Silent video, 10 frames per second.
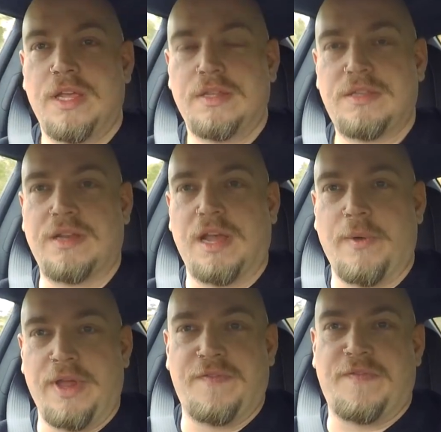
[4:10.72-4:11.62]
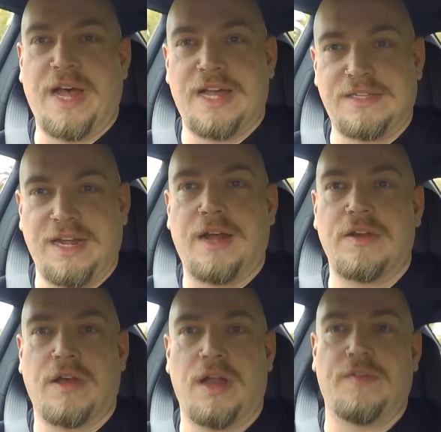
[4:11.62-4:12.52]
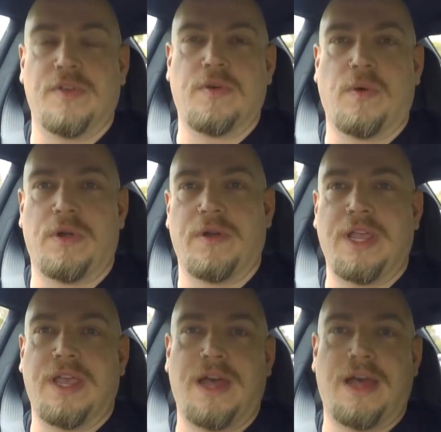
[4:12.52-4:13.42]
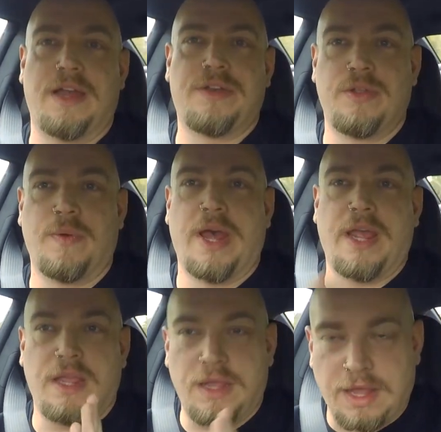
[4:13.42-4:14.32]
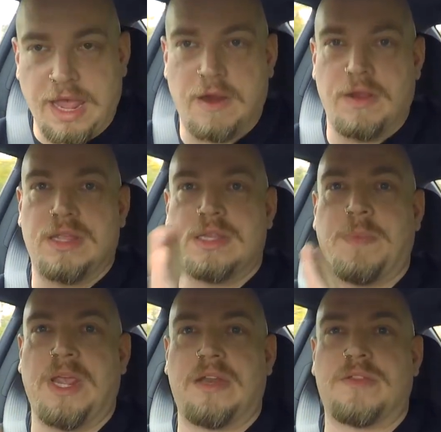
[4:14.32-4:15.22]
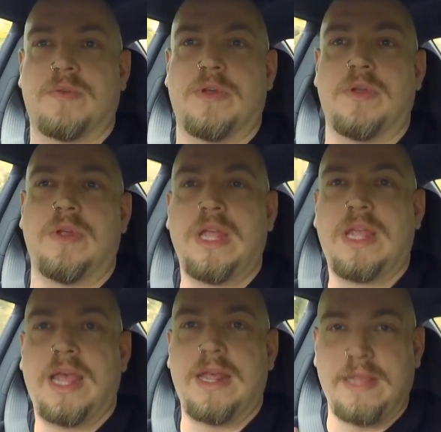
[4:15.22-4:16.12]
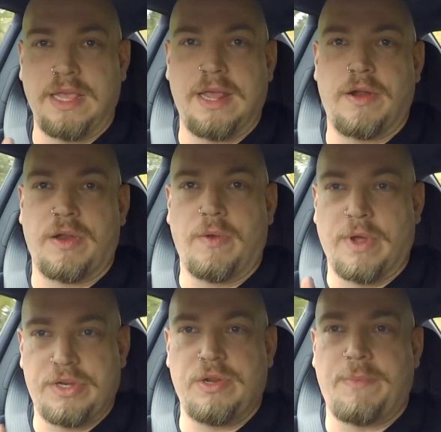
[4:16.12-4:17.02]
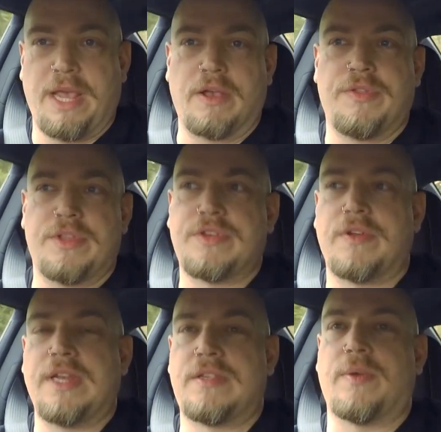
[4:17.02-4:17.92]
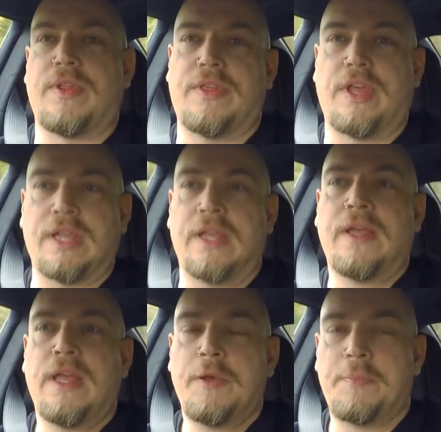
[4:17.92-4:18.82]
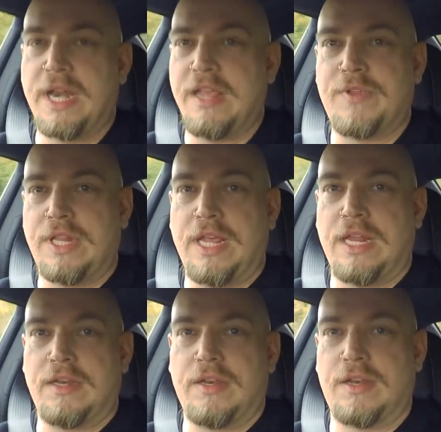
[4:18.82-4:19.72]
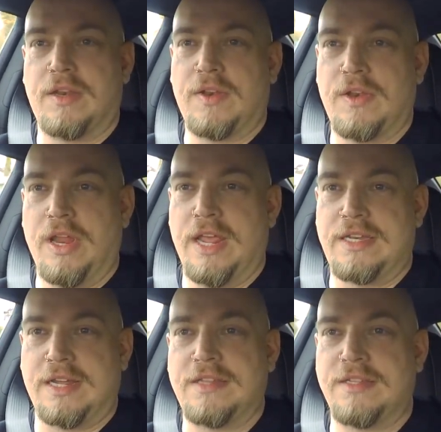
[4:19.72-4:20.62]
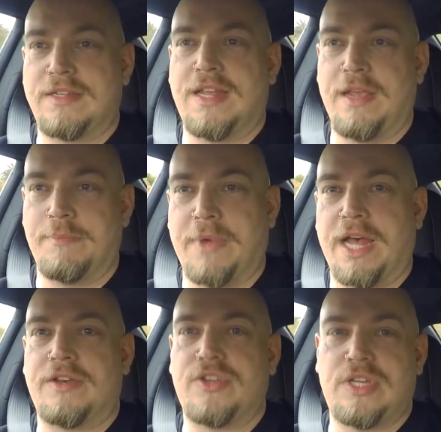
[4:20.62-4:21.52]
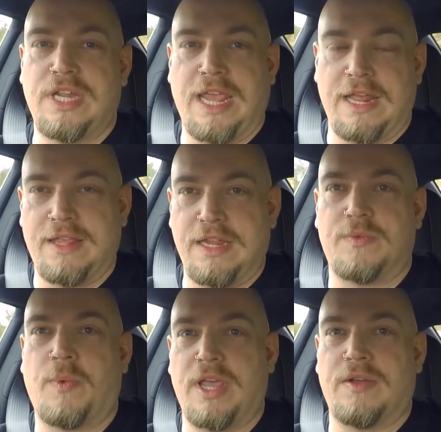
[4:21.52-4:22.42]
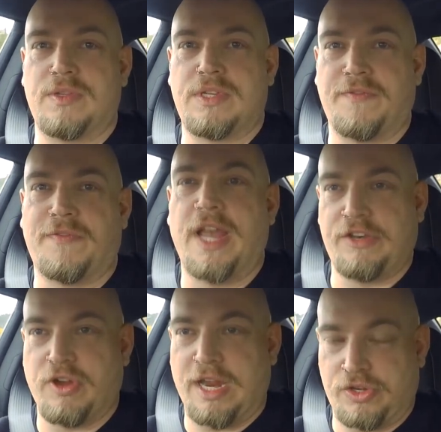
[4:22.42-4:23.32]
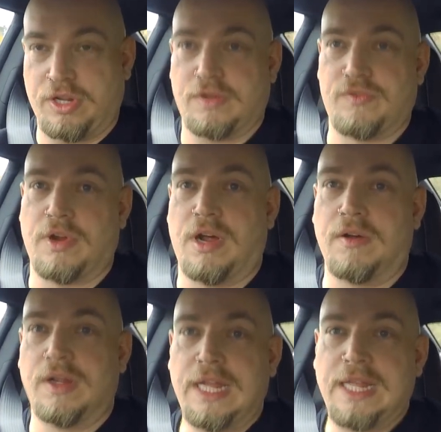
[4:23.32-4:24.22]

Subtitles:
slow and fast out kind of a cornering car to a carry the speed through and then get on it once you're back on the straight sort of thing. But even then, it doesn't take much to get these wheels to fight traction control